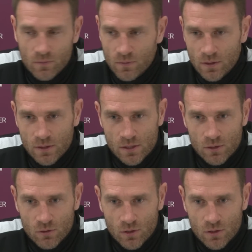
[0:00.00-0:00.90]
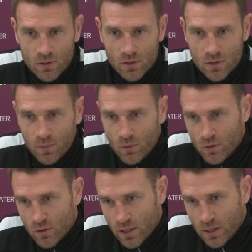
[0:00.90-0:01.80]
It doesn't do the
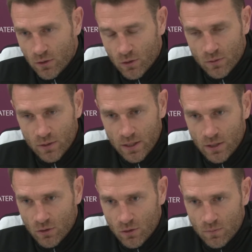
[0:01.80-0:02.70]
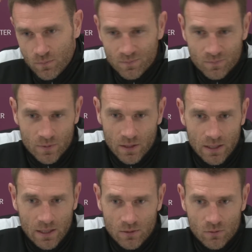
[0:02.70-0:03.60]
supporters any good.
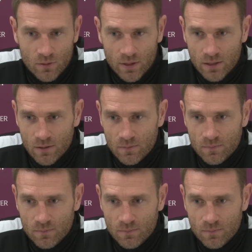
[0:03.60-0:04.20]
I don't think